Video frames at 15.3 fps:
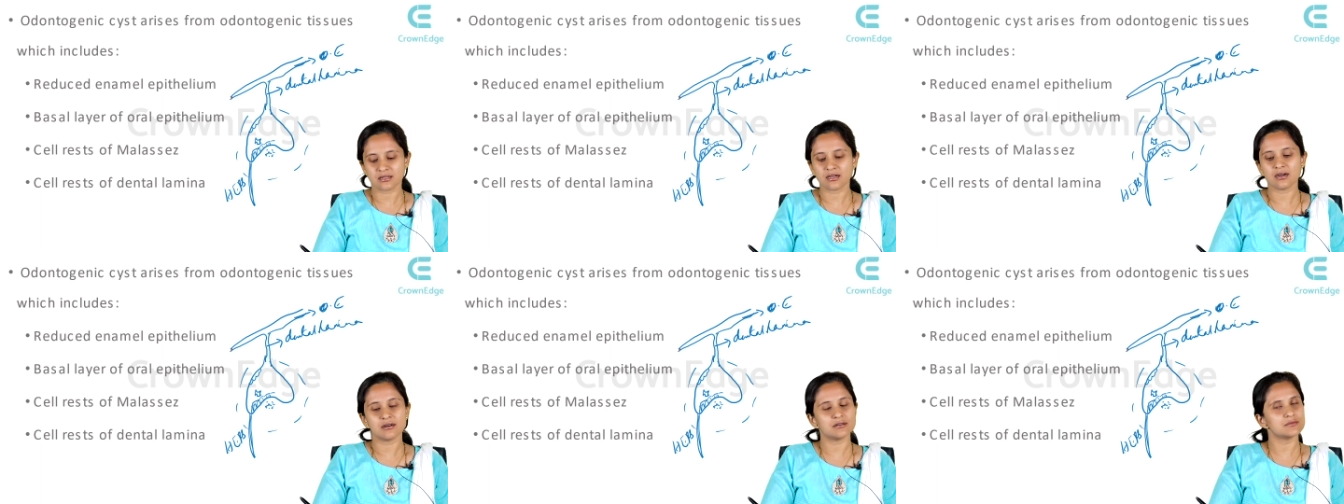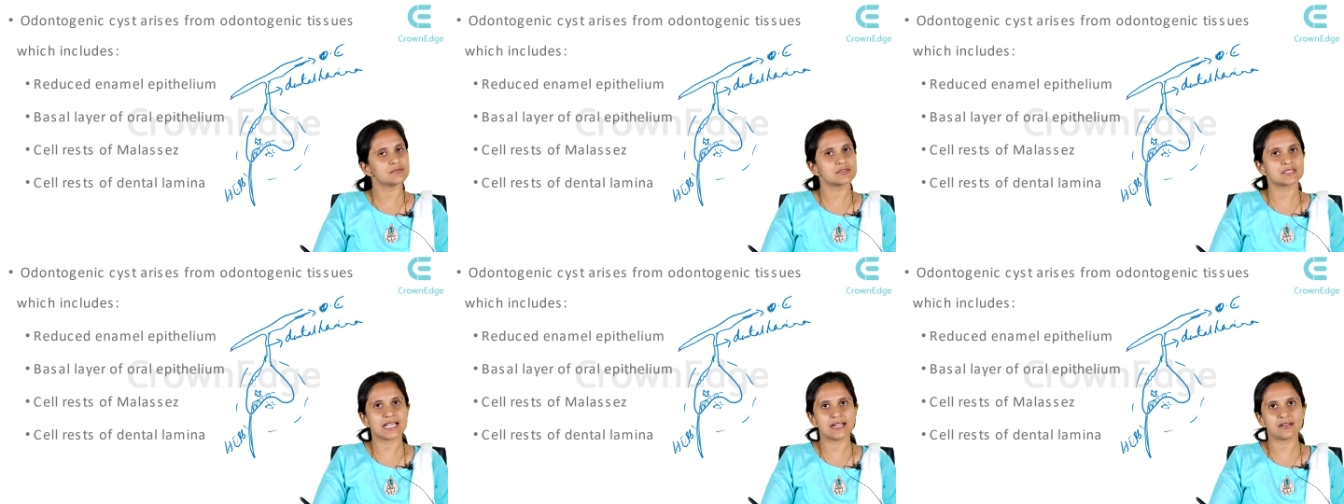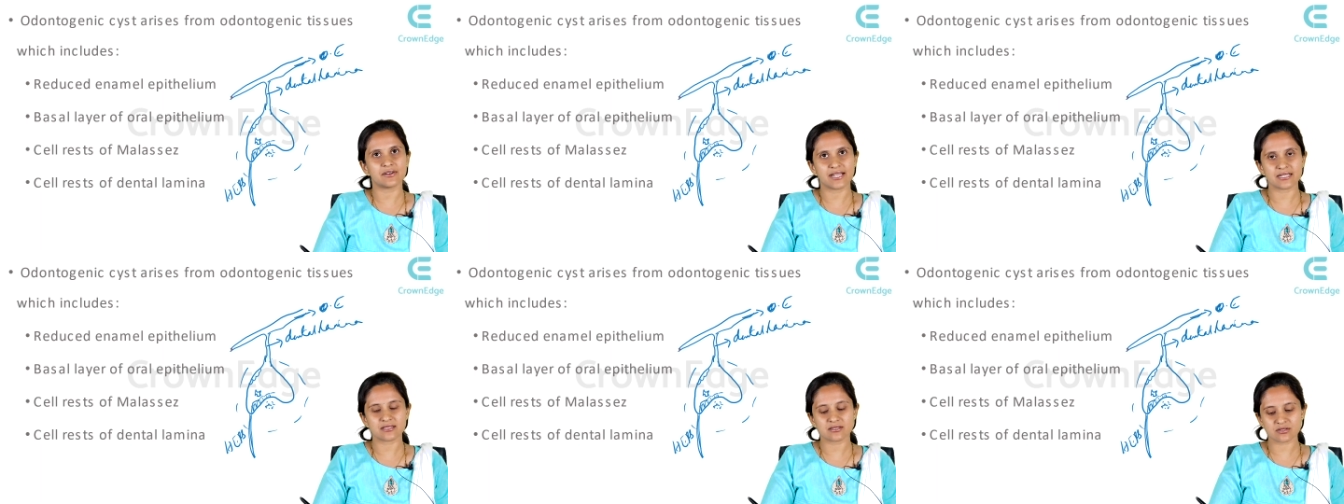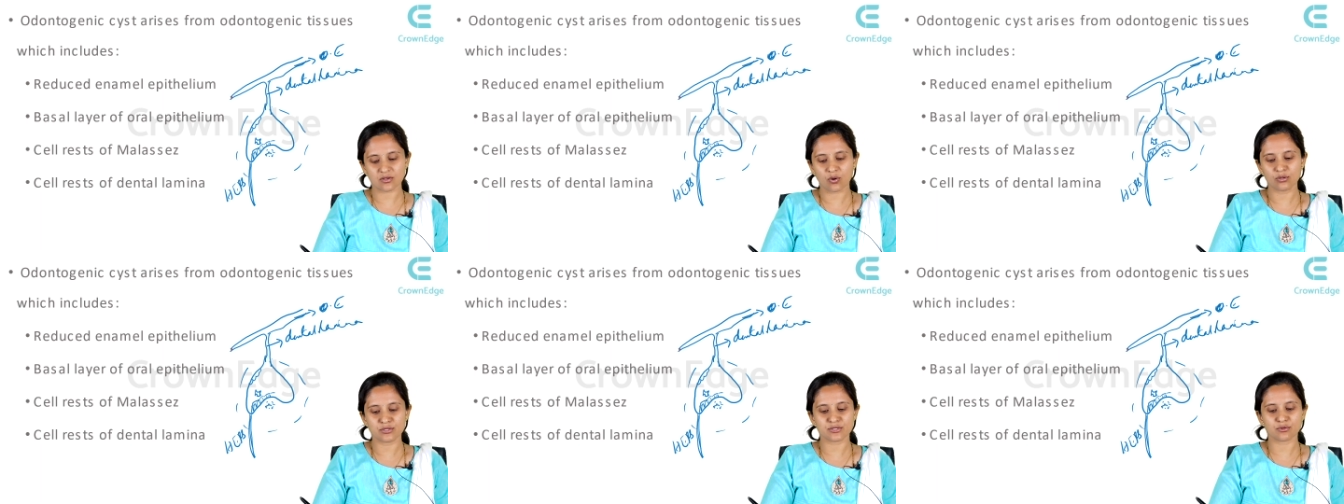Uh, cell rests
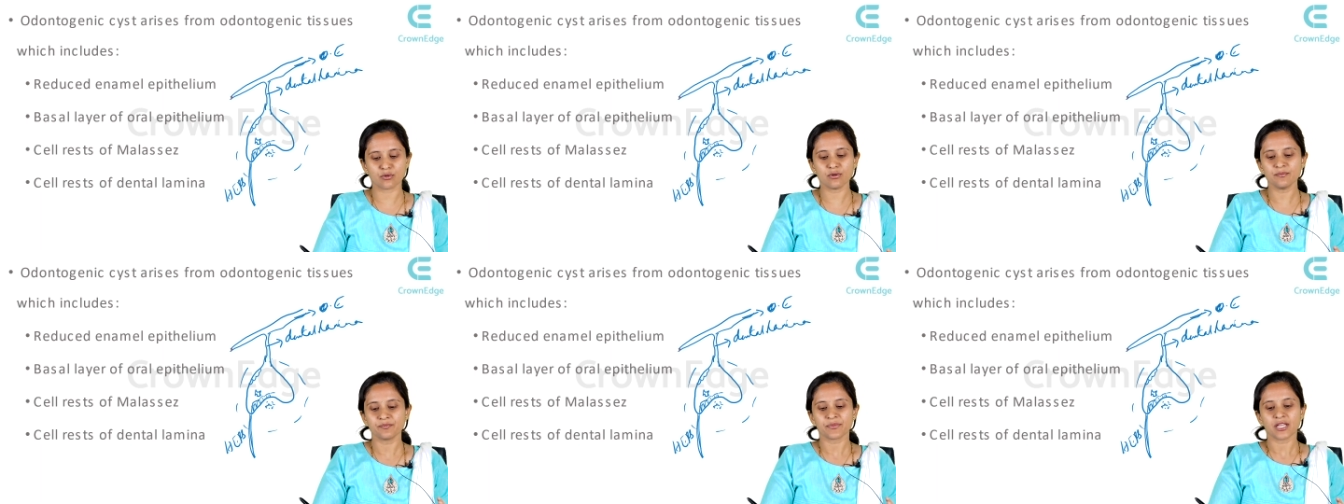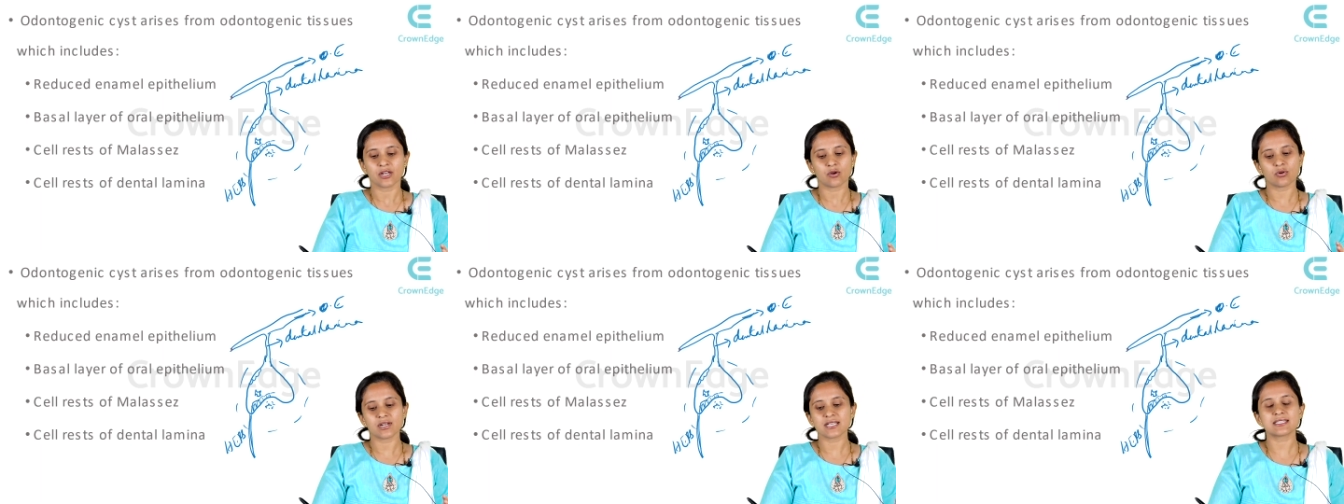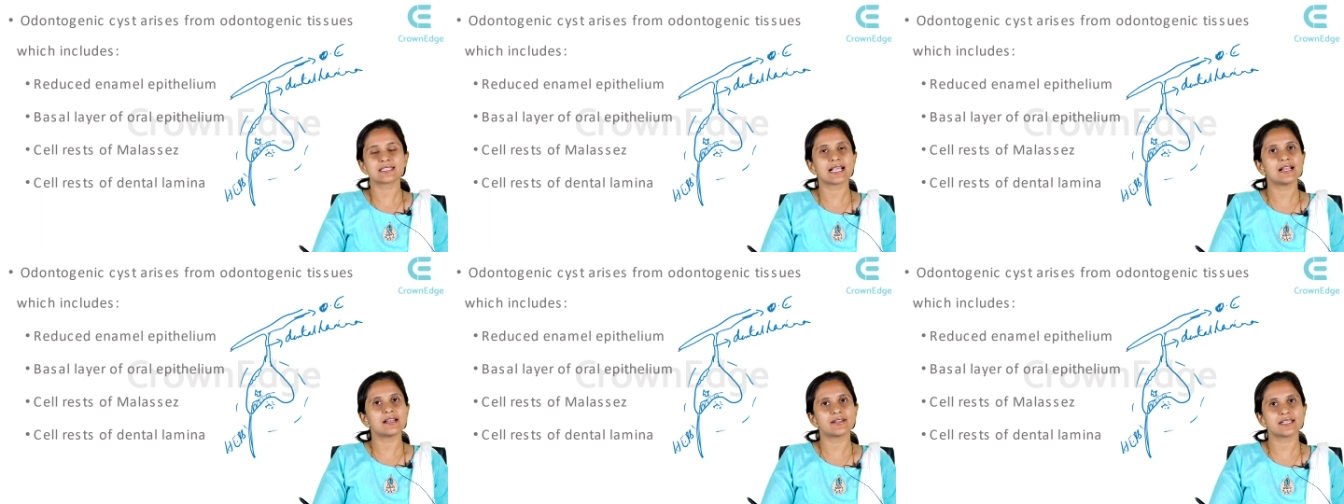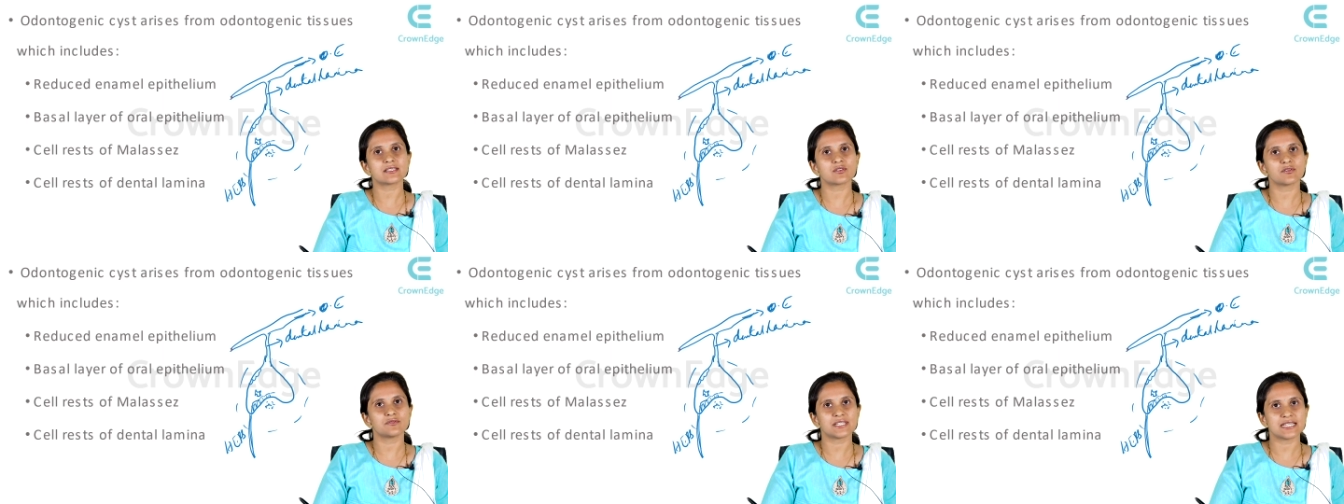also. Now, what are cell
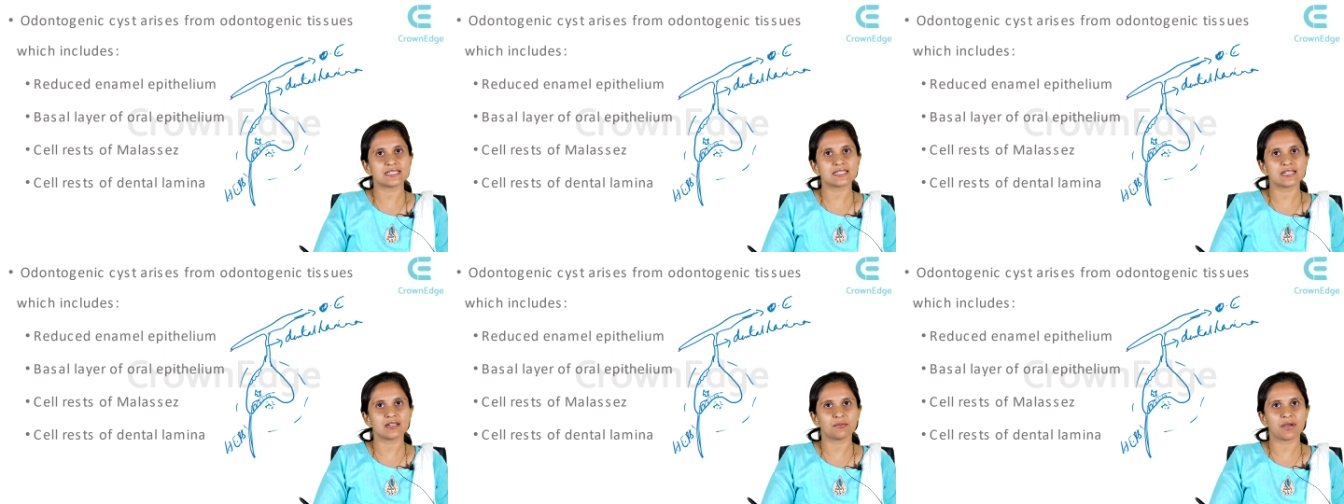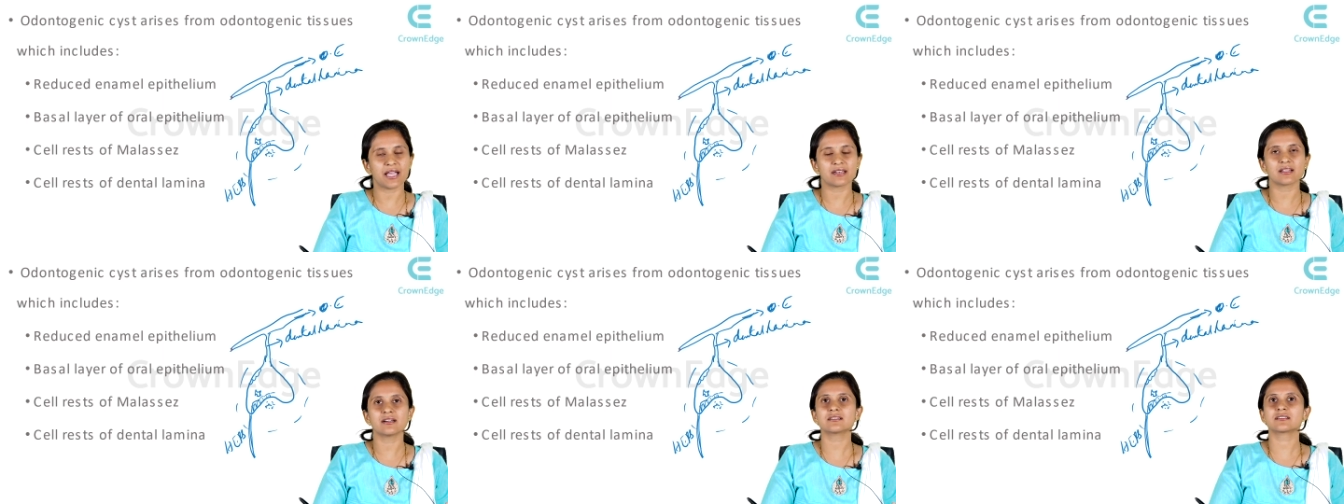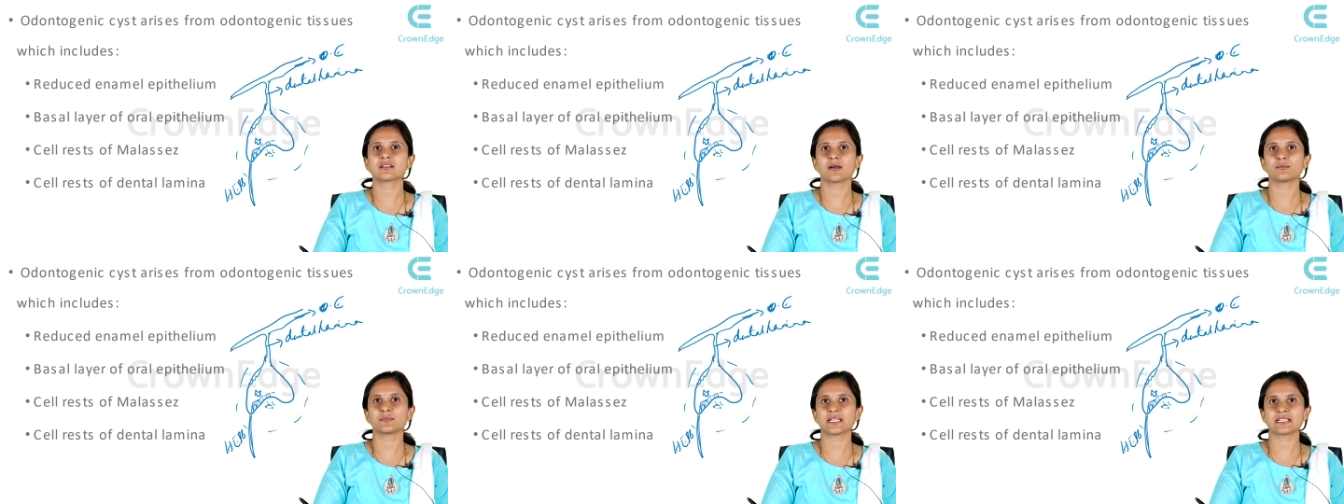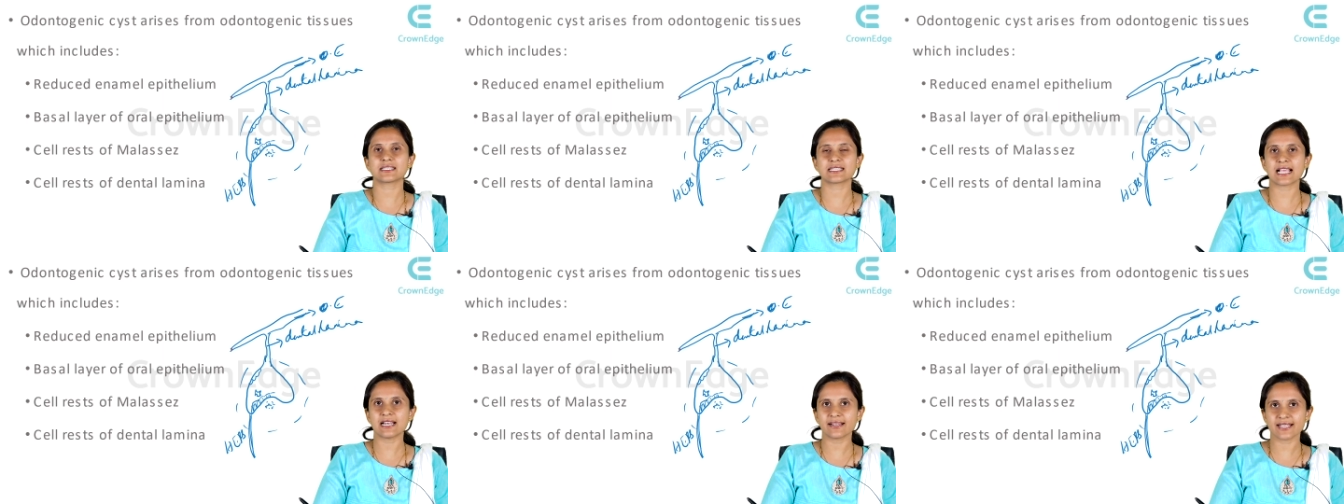rests of dental lamina? Termed as
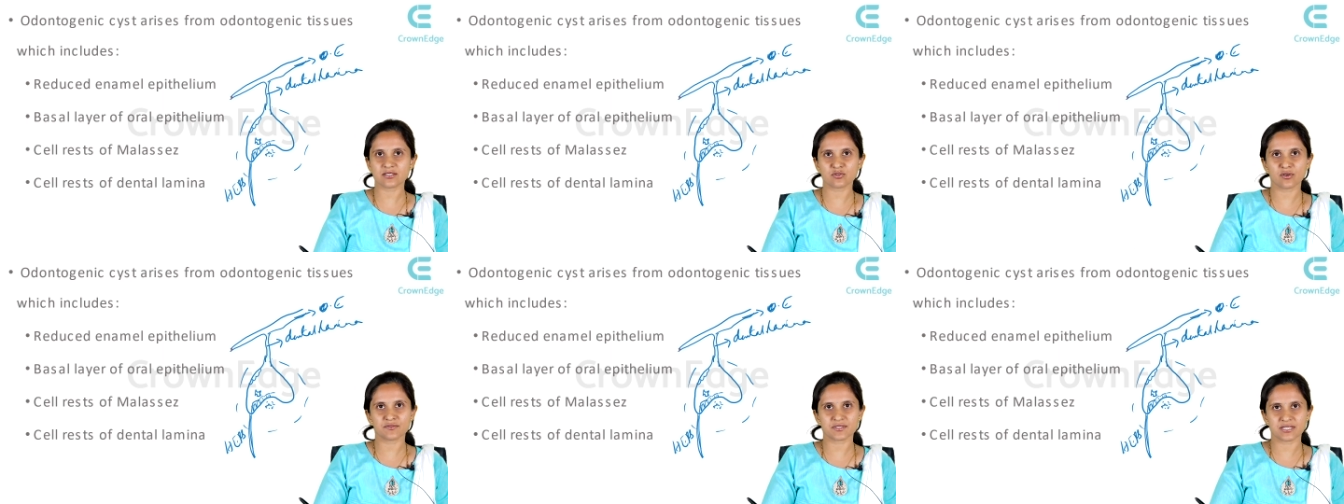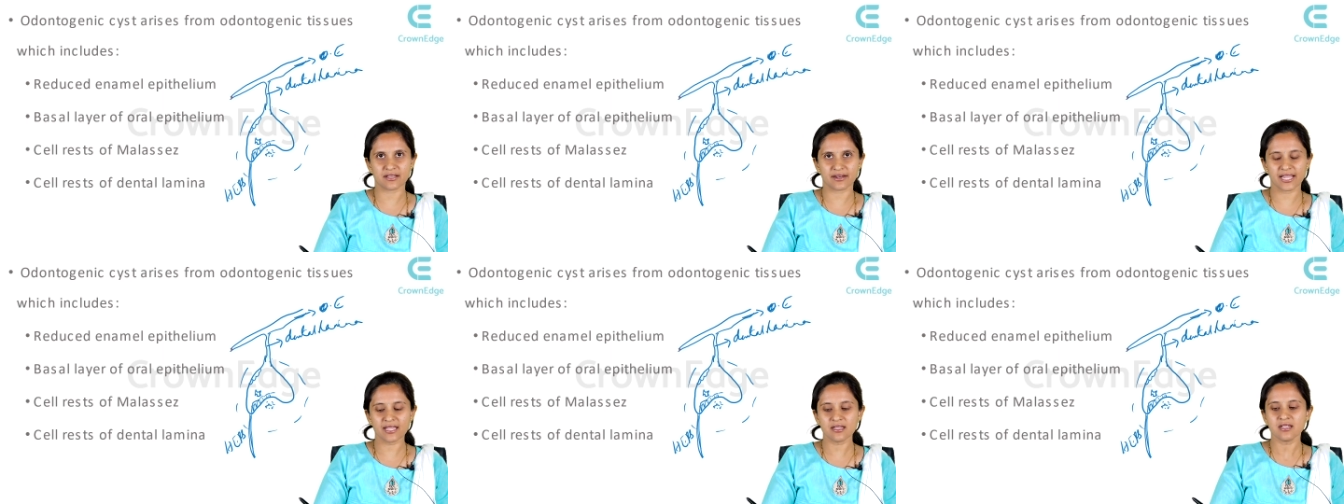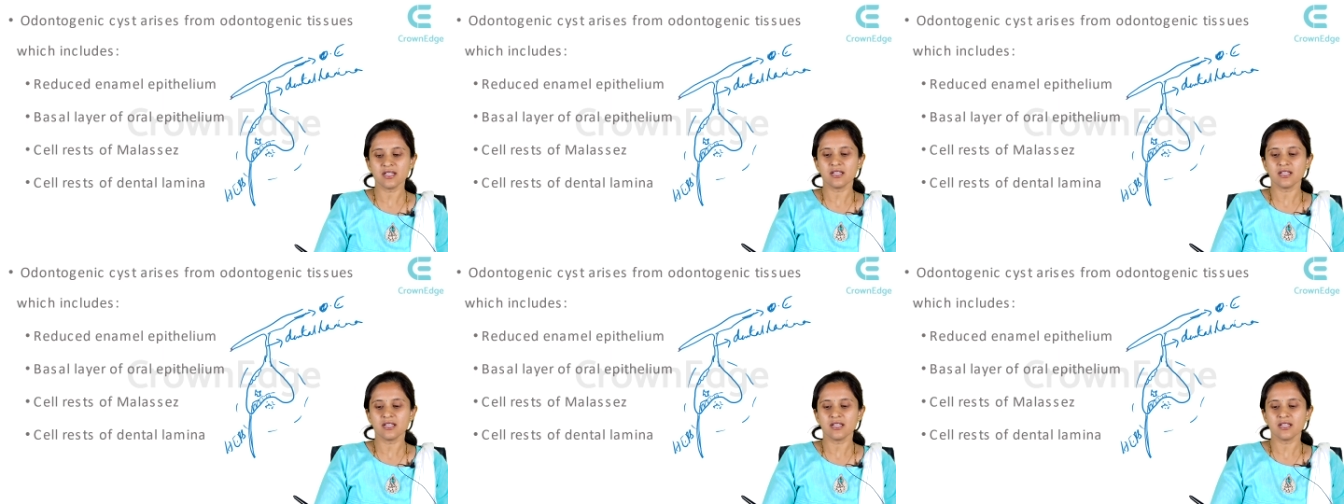cell rests of serrae.